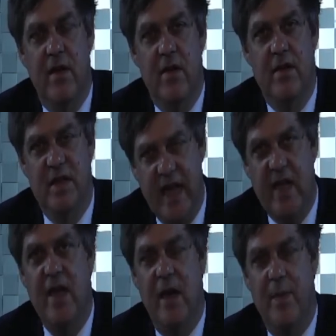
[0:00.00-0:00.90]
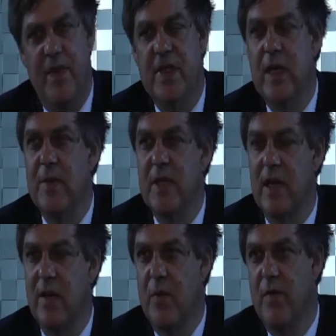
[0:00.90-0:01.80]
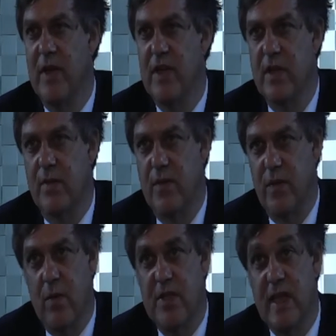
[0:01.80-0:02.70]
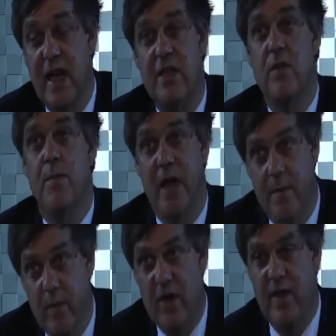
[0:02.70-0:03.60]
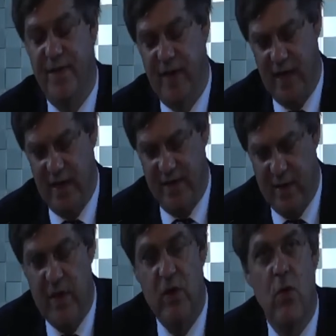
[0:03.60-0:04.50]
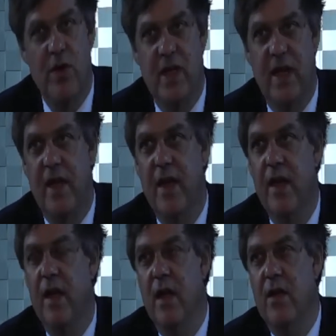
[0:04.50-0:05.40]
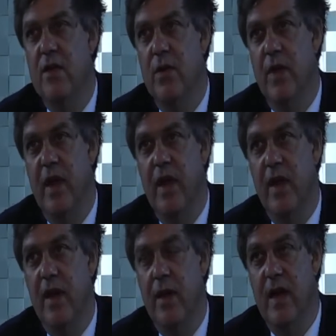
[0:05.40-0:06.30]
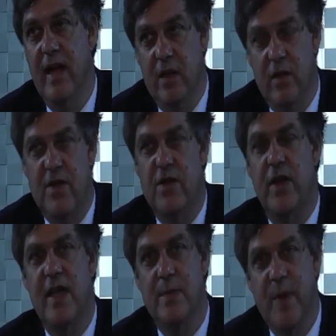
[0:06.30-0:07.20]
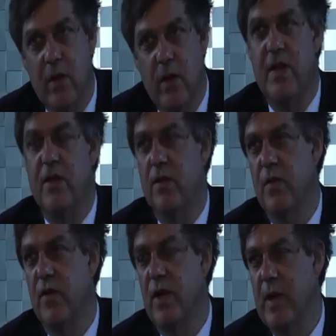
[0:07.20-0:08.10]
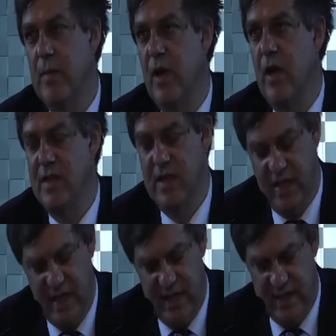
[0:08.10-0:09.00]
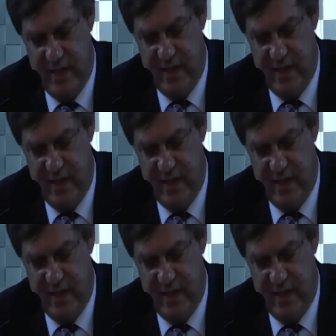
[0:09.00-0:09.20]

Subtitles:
taking up the substantive provisions of the Rome Statute, but modifying them according to the legal constraints, but also to the criminal policy needs